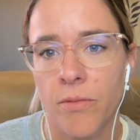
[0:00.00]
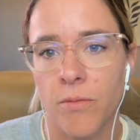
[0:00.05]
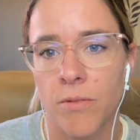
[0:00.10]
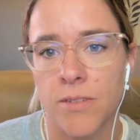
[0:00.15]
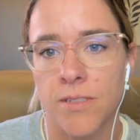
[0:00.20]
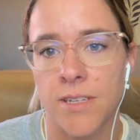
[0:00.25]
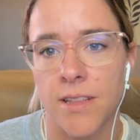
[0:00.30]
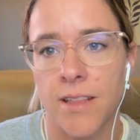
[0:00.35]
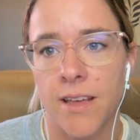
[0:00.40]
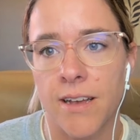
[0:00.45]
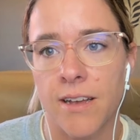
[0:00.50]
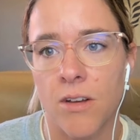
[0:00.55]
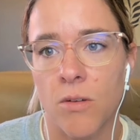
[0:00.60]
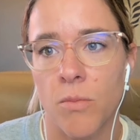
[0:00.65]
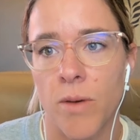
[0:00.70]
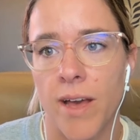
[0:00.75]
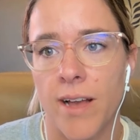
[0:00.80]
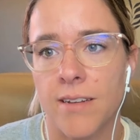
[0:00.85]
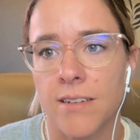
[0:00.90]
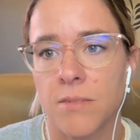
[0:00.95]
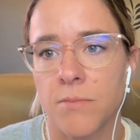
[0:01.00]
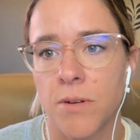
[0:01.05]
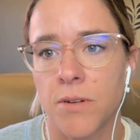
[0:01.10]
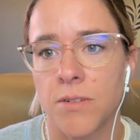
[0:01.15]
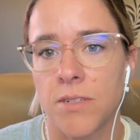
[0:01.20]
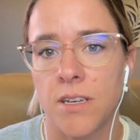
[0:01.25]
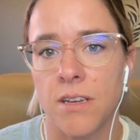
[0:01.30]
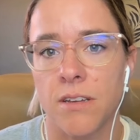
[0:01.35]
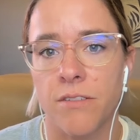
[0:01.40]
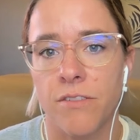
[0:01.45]
We'll see that go back to
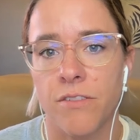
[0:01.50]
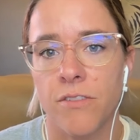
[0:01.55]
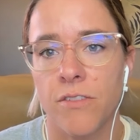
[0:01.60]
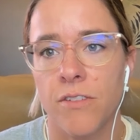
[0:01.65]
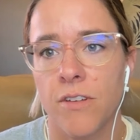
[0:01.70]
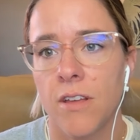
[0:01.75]
Motif.